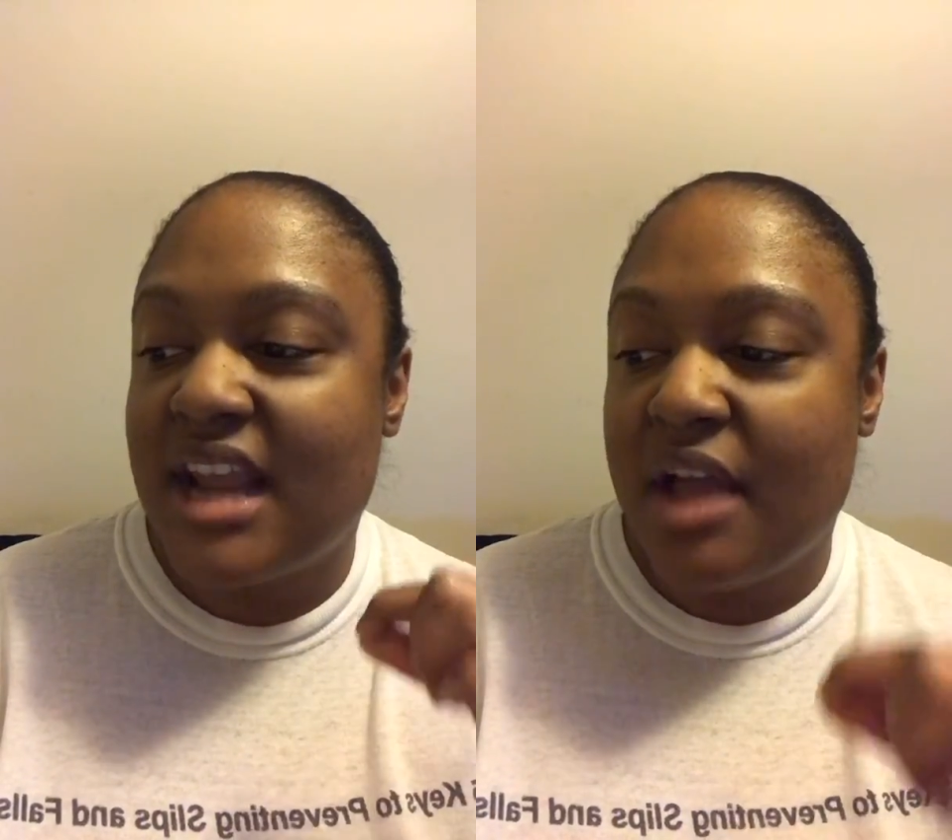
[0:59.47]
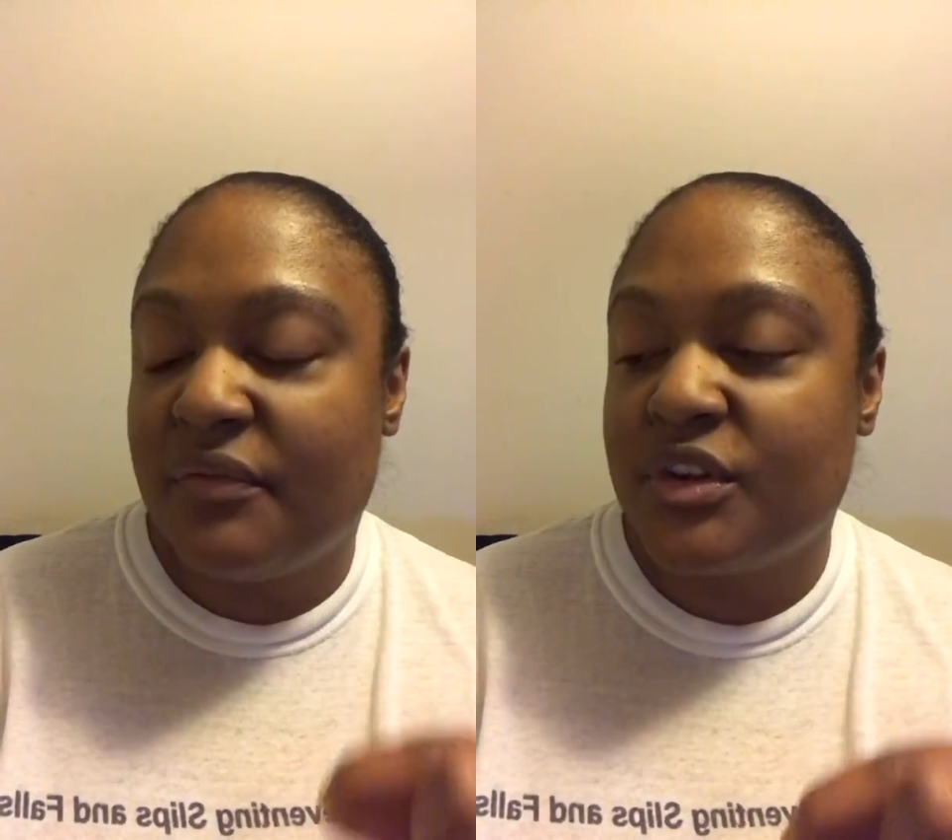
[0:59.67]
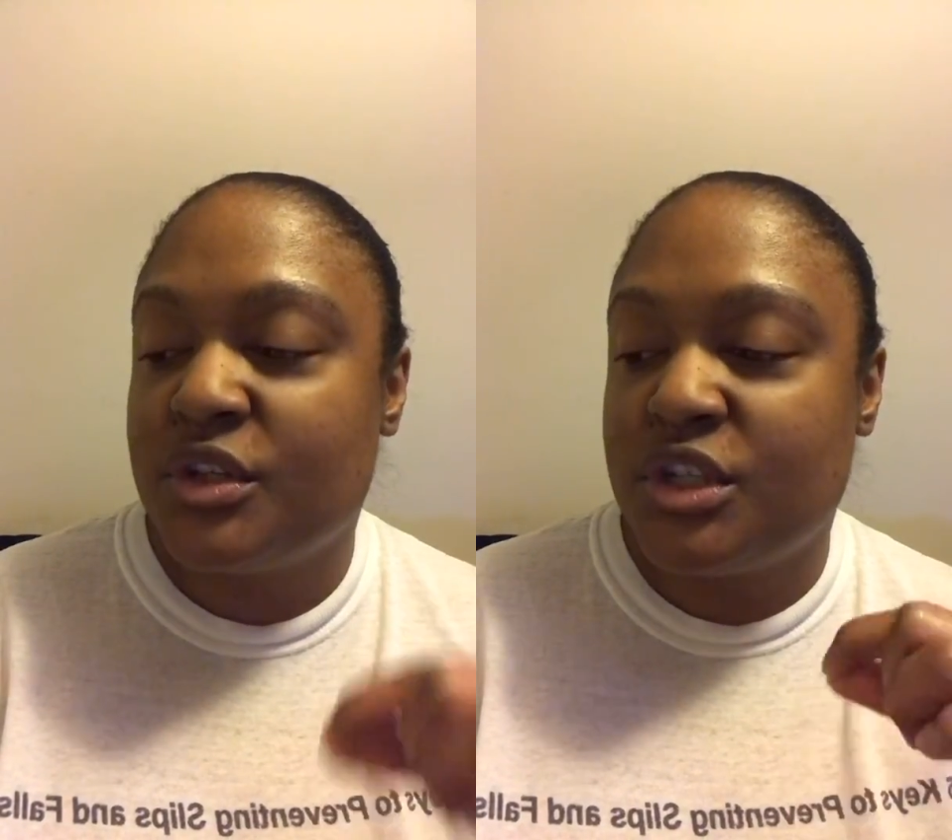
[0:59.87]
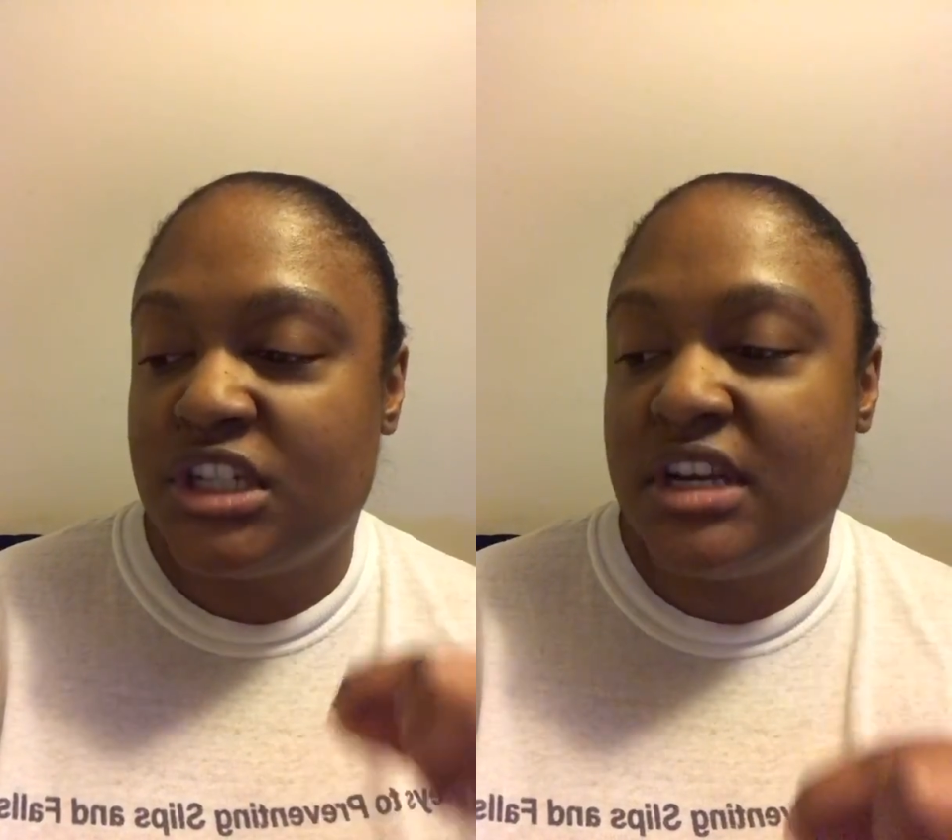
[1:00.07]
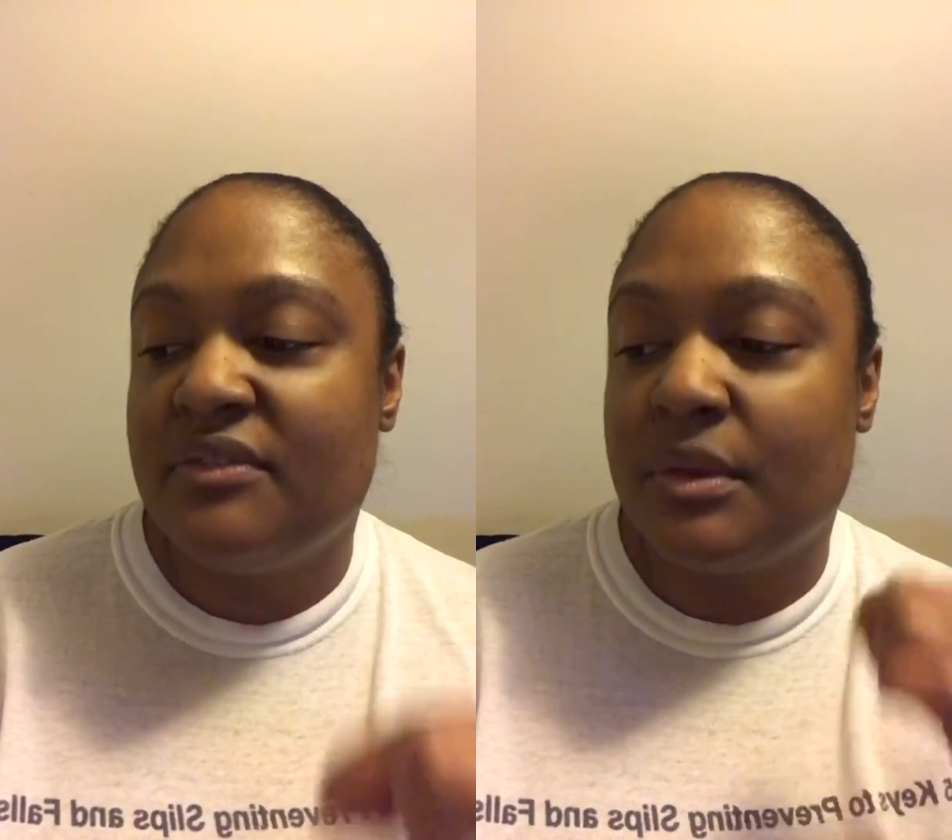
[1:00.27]
effort to
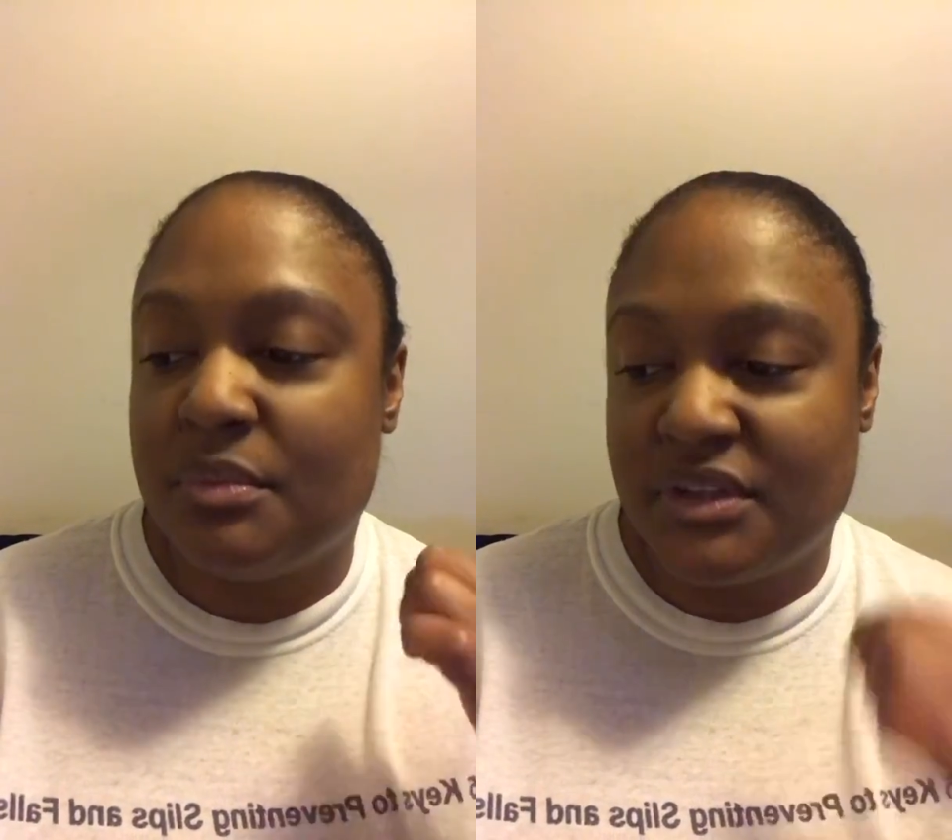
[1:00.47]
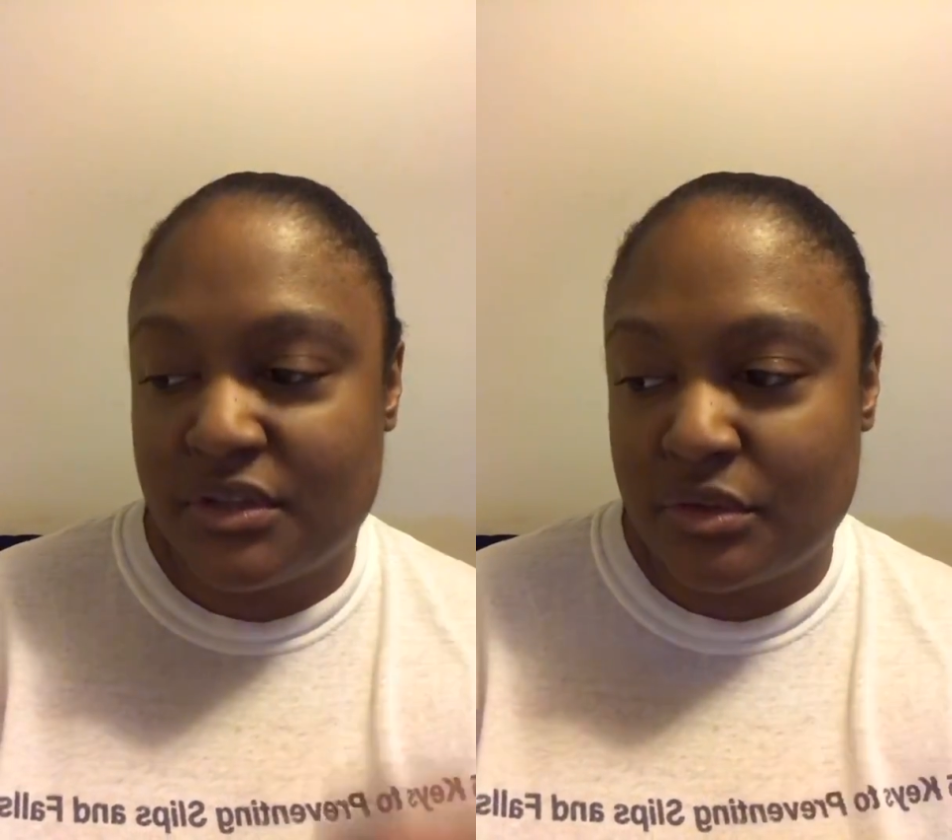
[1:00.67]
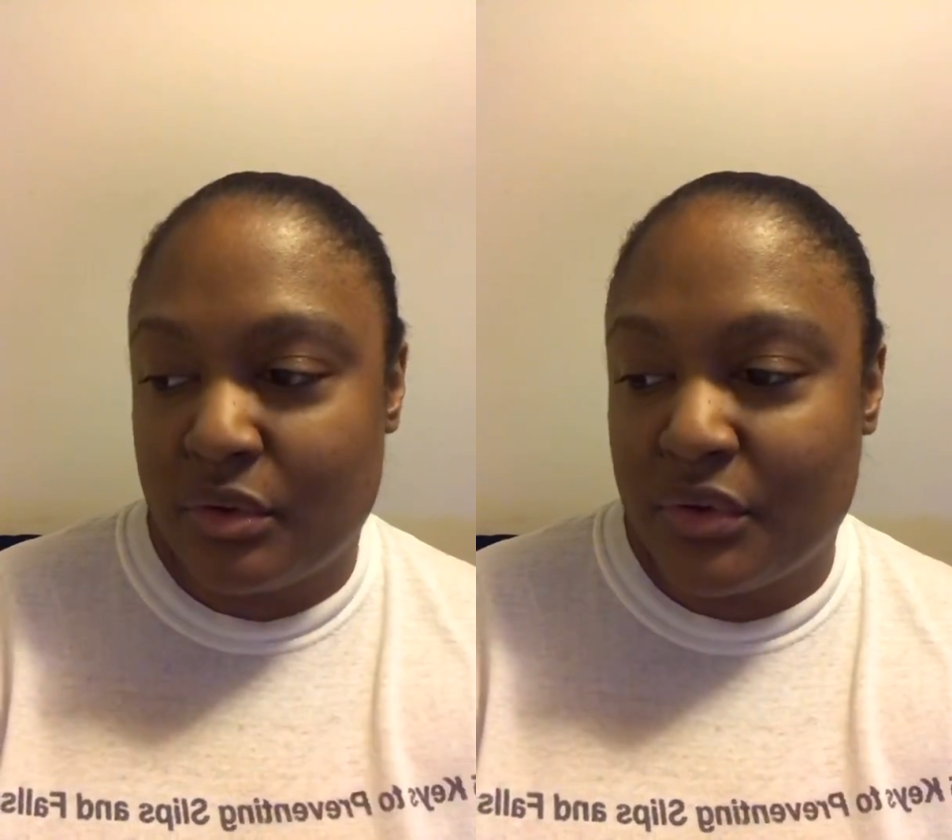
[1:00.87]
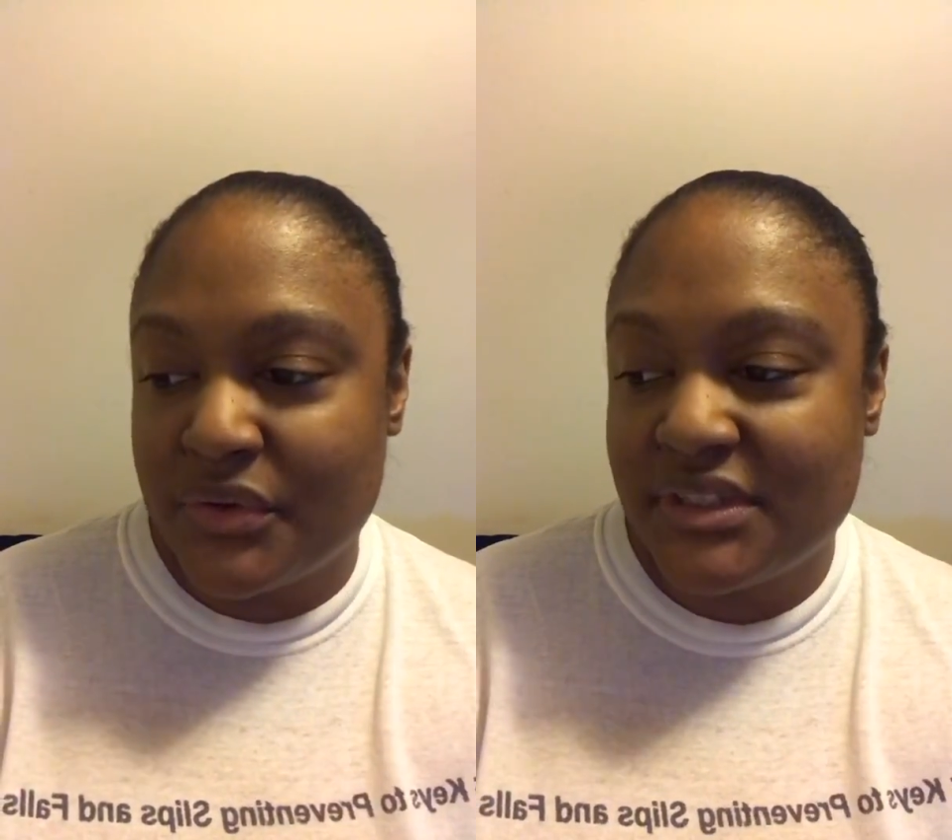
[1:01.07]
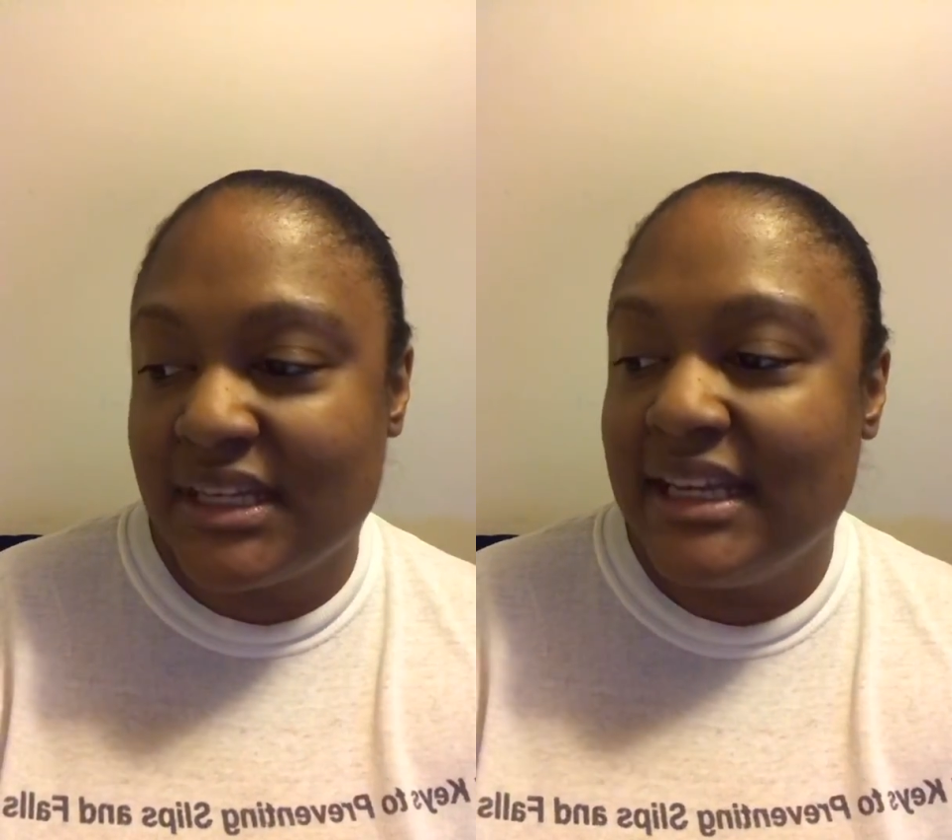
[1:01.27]
achieve their business
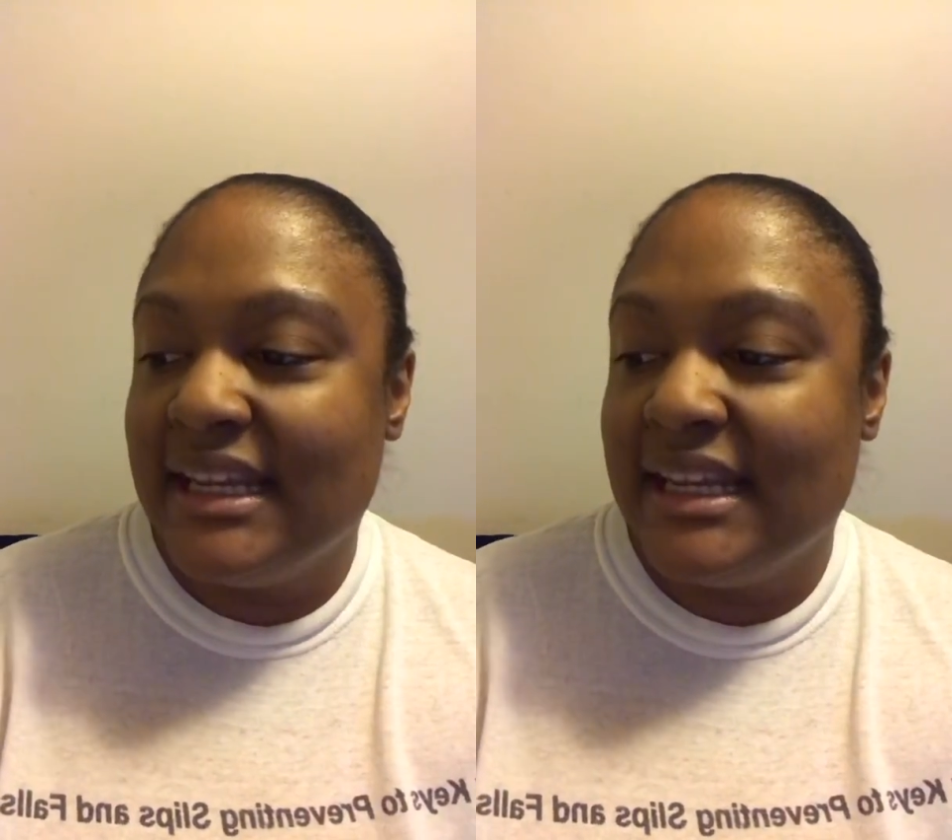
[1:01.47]
goals.